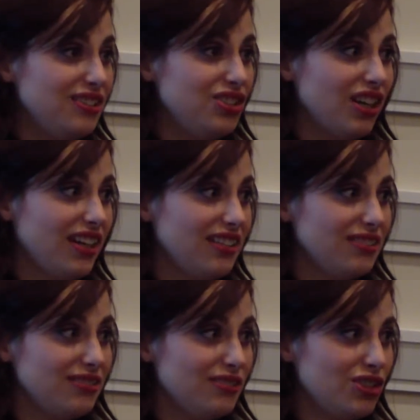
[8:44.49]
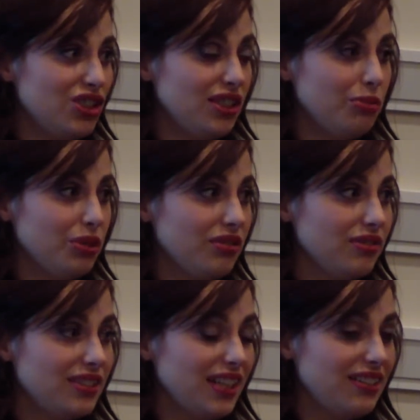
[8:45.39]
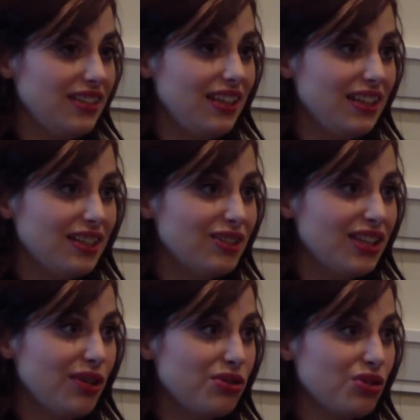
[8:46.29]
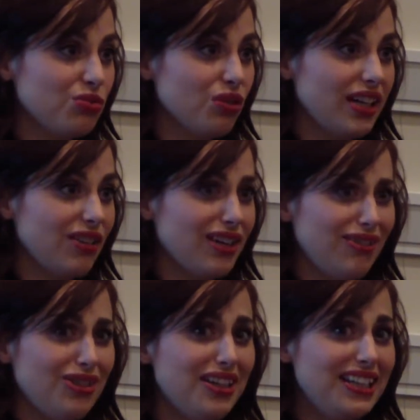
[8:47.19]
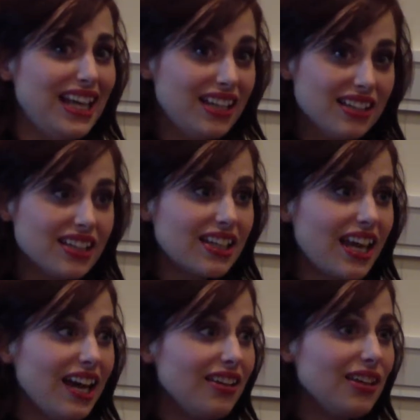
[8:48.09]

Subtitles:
giant ship in San Diego that I was just running around on, and they didn't care.